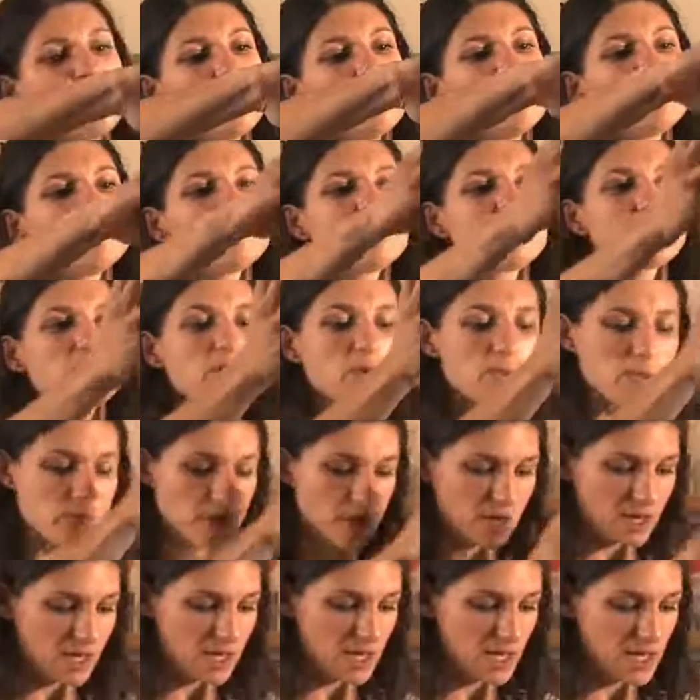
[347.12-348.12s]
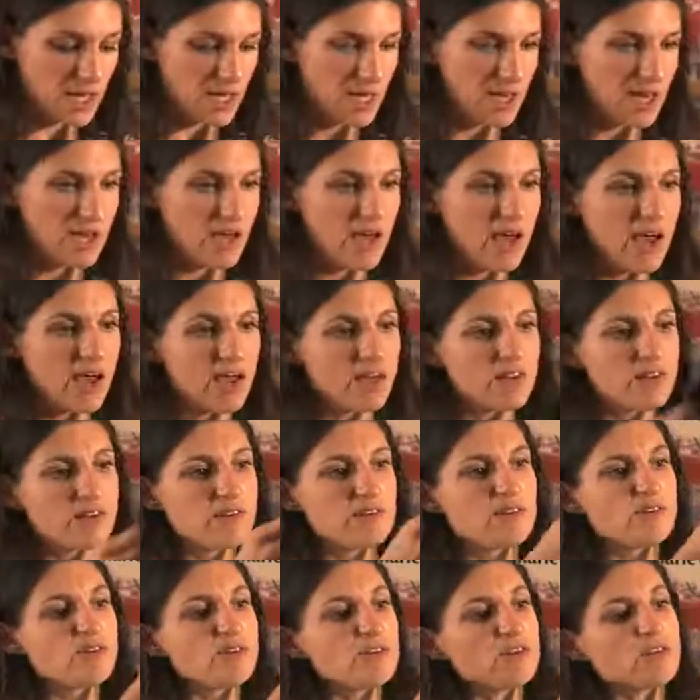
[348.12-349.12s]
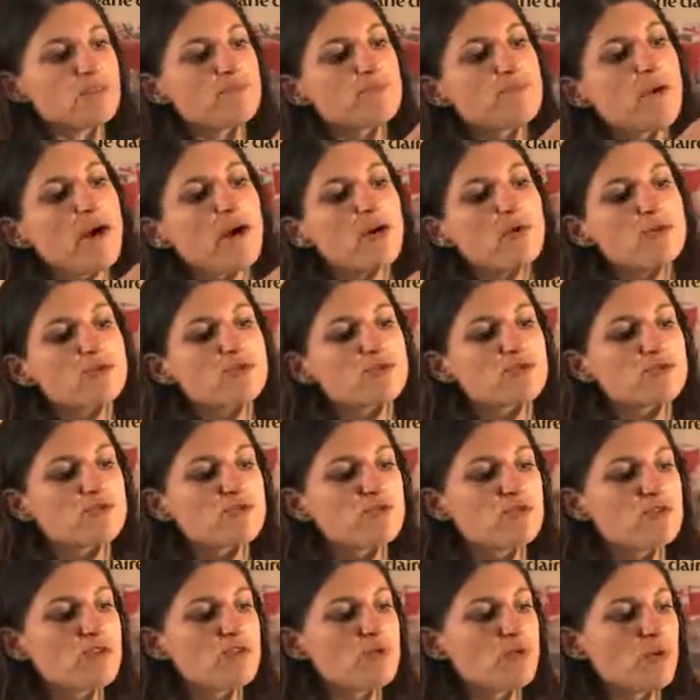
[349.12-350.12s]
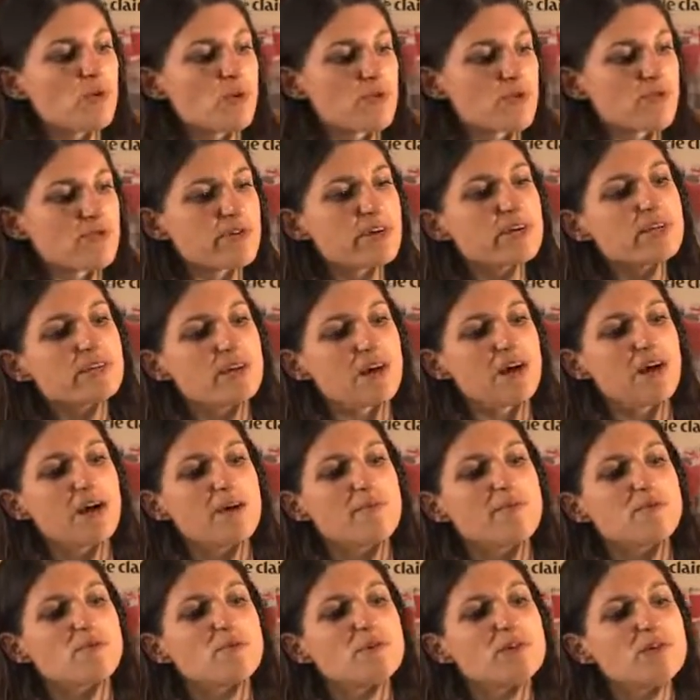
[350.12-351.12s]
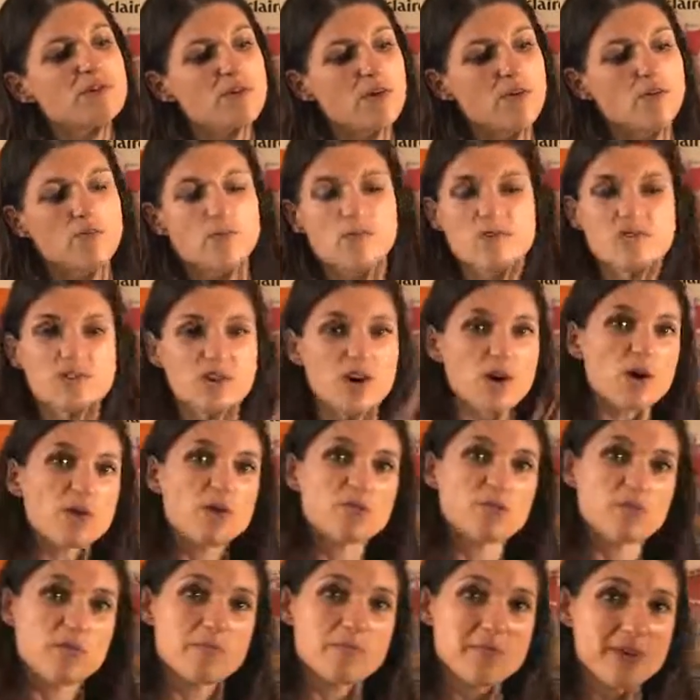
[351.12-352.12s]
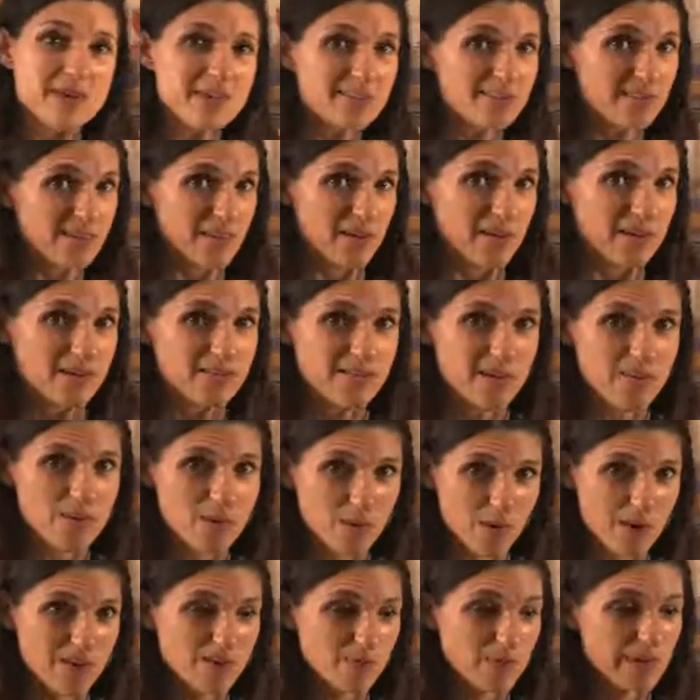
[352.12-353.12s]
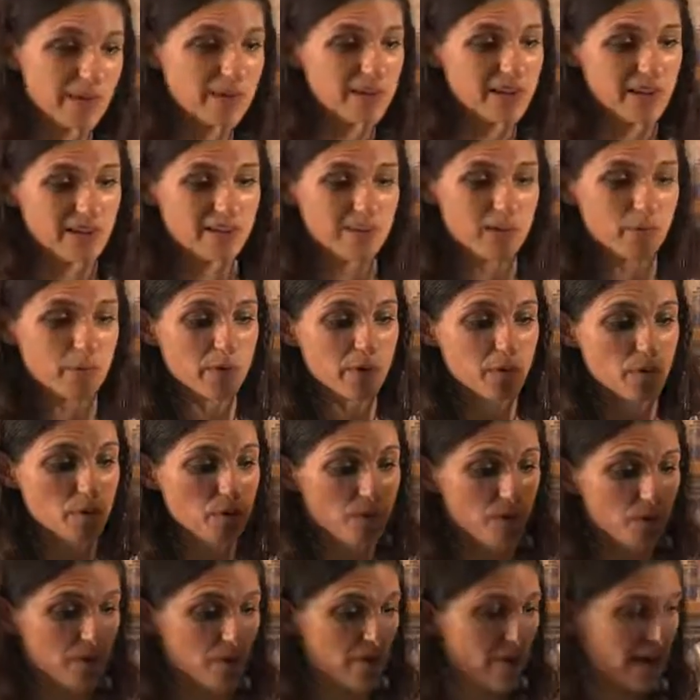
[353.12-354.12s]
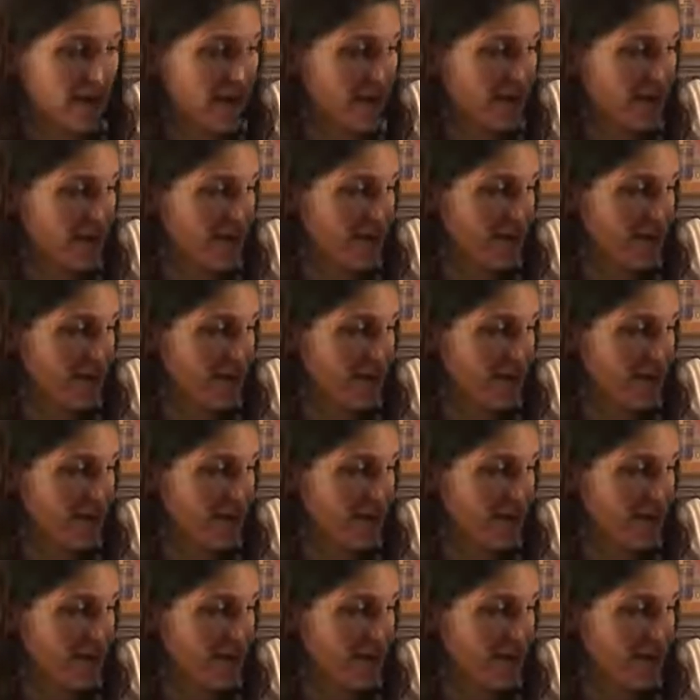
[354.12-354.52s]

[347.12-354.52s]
which I'm going to put in here and just pulse 2 or 3 times. We don't want to over mix it because otherwise we could end up with a puree.